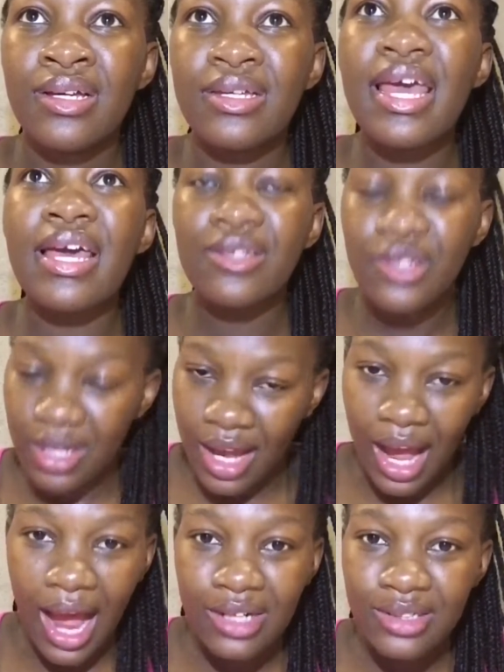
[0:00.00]
Yeah,
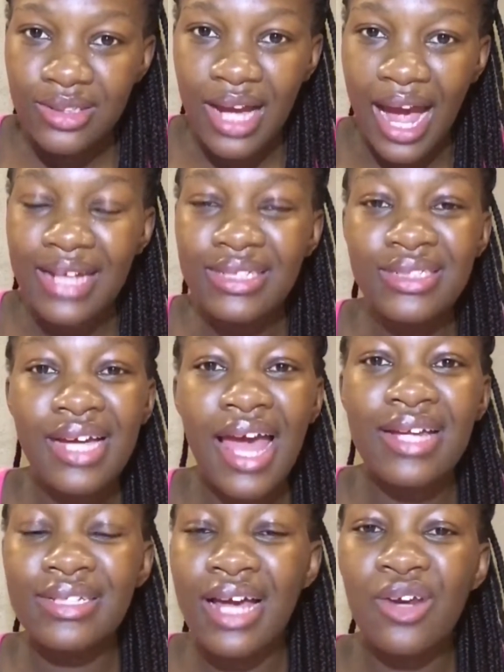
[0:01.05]
honey
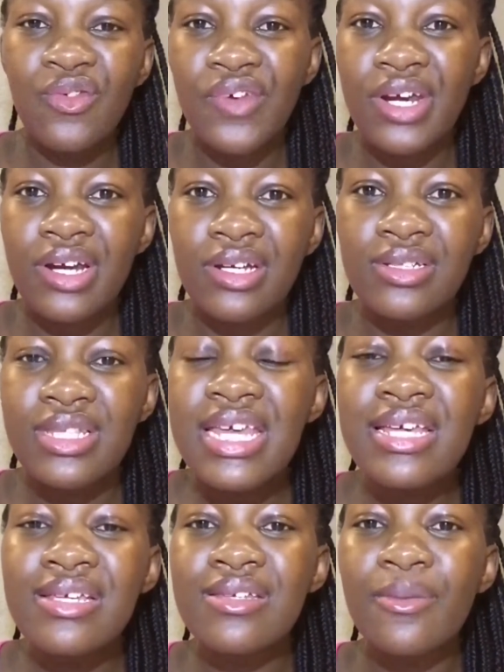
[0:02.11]
and aloe vera.
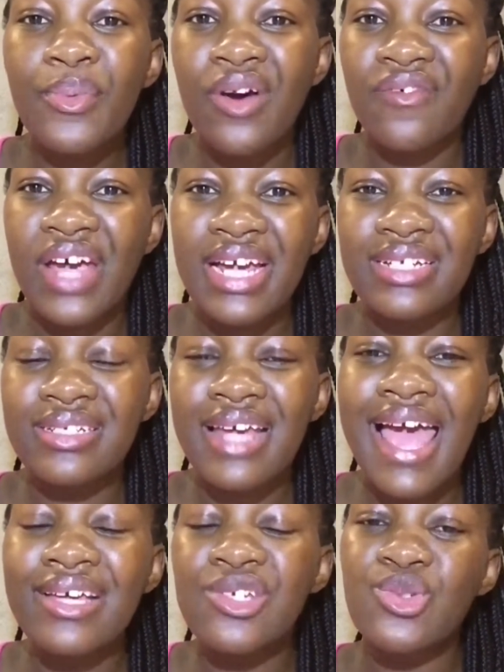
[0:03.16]
These provide
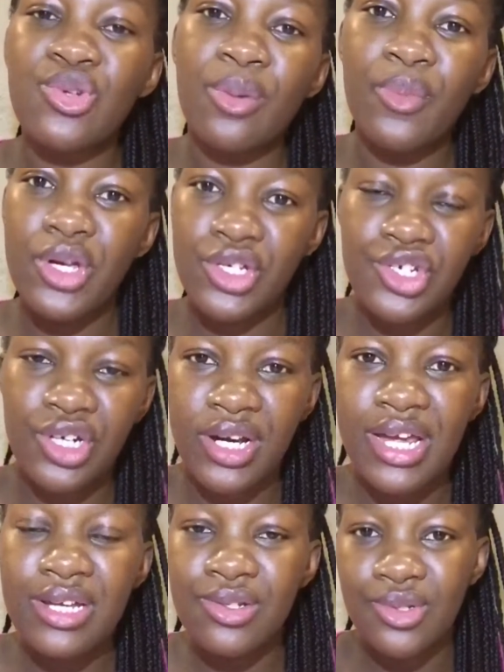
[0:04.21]
extra moisture
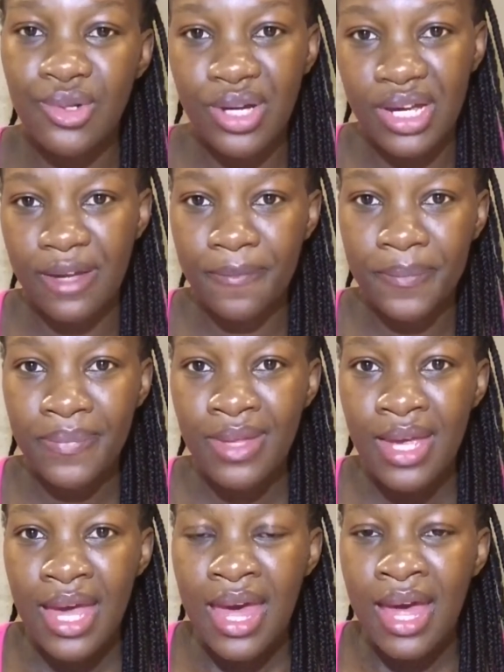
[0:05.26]
into your hair.
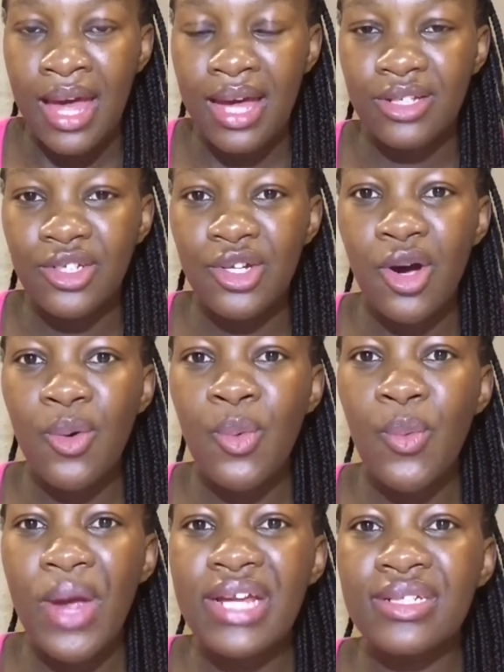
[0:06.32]
You know,
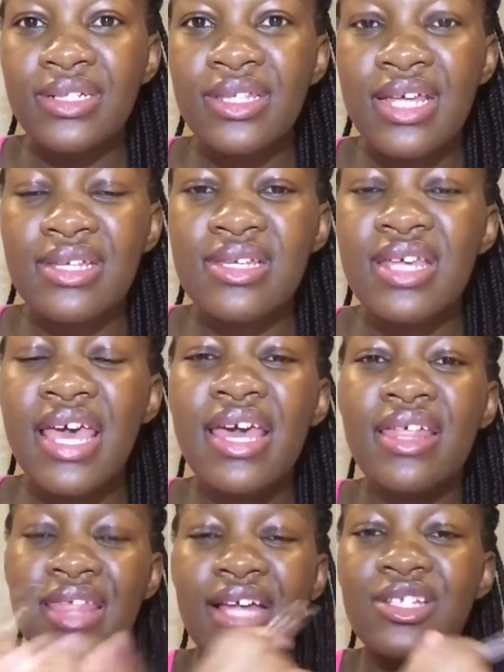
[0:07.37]
when there's a
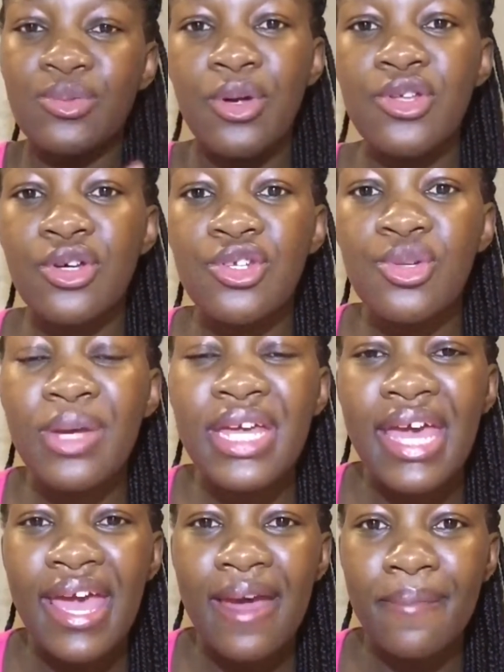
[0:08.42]
saying that when you're doing
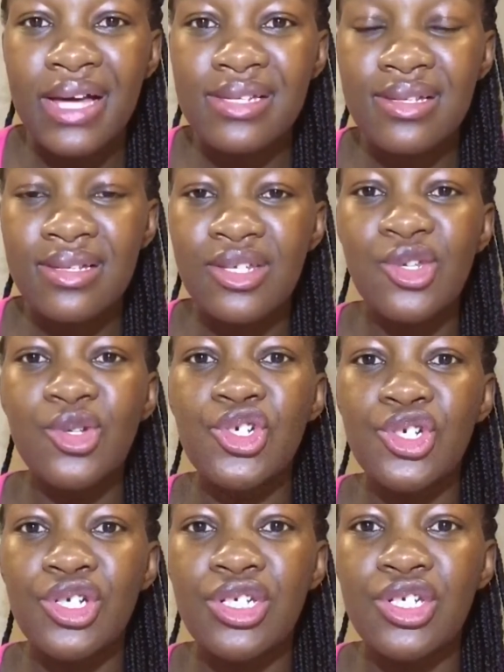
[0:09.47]
hair masks, you
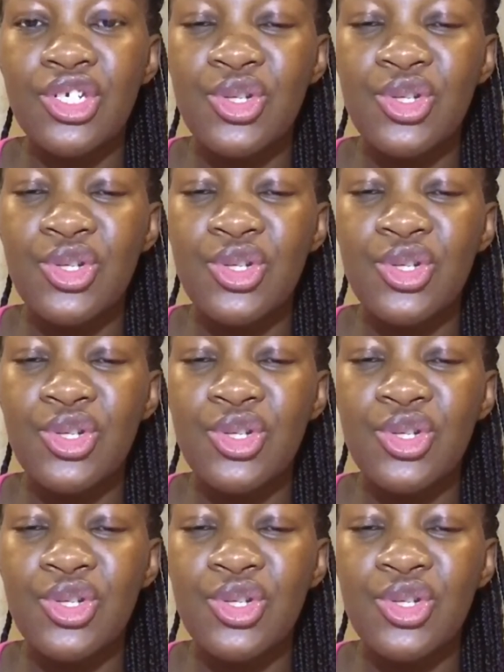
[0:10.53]
should